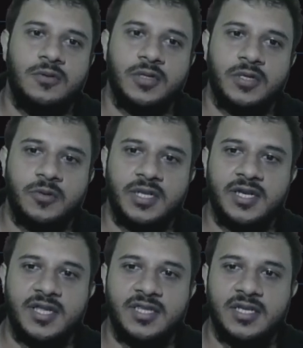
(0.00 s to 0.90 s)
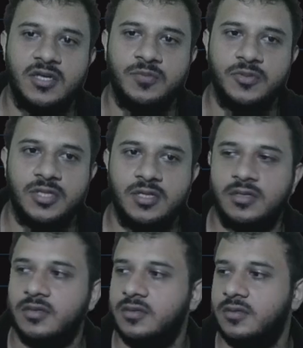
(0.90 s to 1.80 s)
We'll quickly write that down, Putta.
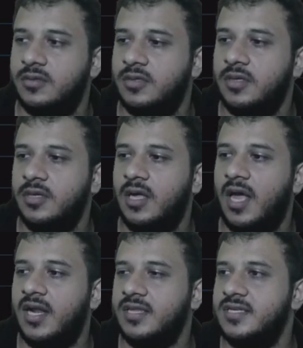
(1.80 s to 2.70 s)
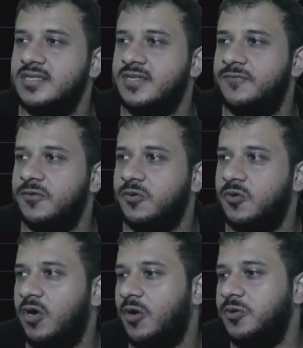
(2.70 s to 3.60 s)
And others, if you
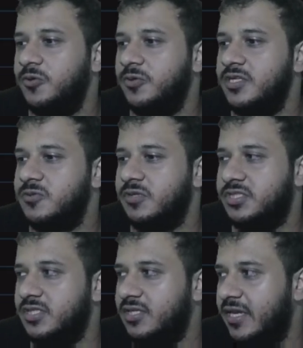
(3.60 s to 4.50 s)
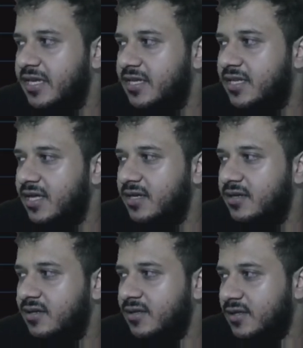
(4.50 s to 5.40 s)
know how to do this question, get it
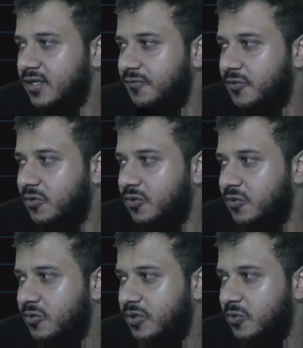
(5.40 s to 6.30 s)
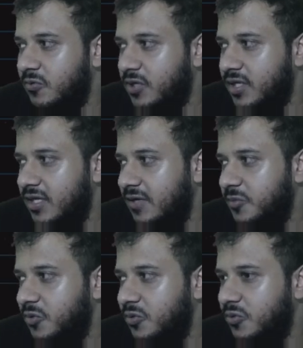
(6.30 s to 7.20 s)
done. If you don't know, don't worry.
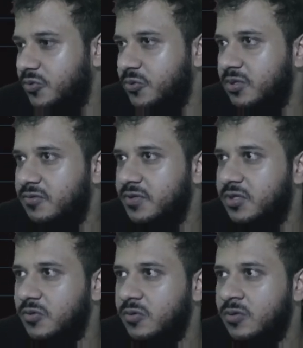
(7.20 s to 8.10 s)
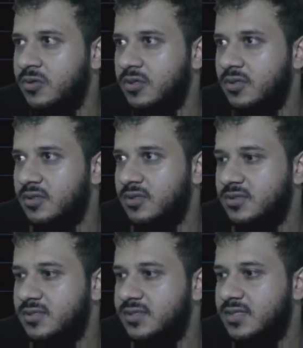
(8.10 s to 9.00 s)
I'm going to go through it with you.
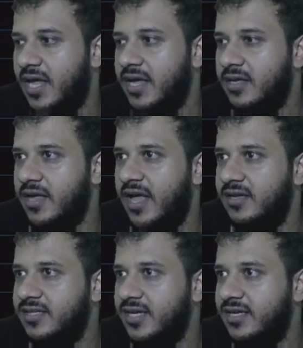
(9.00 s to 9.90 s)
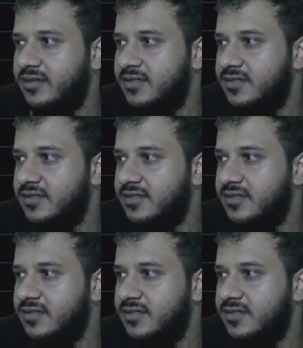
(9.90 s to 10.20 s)
Just hang tight.